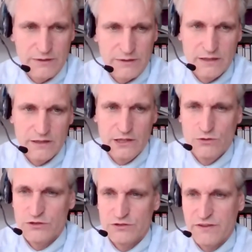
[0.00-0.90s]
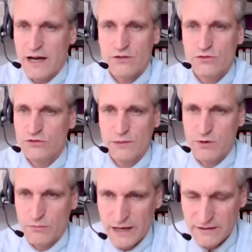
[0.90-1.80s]
well, the EU is far too
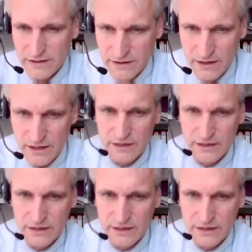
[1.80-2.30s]
diplomatic.